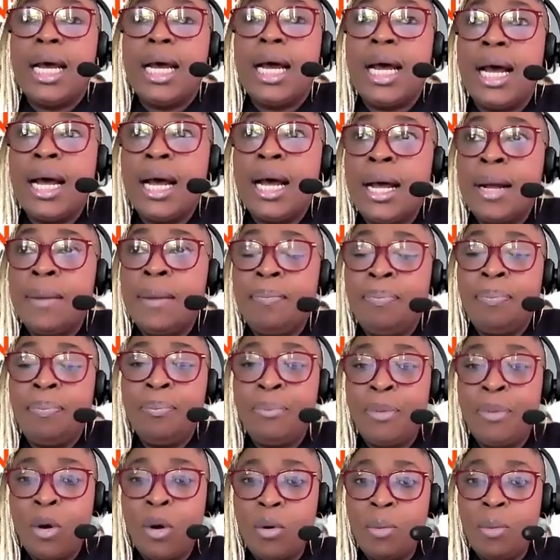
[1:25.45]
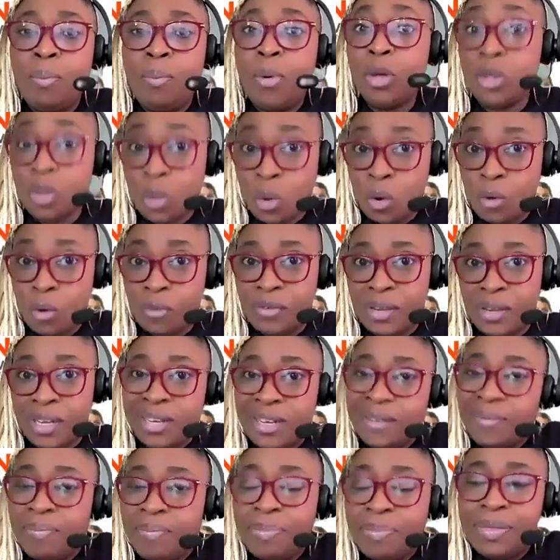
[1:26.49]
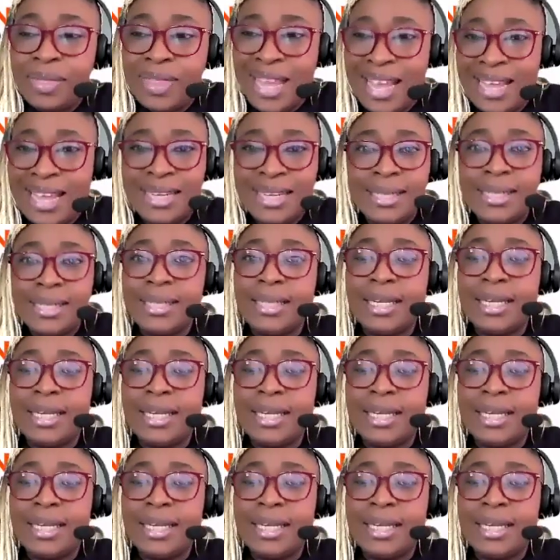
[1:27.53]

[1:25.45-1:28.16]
But post-COVID, then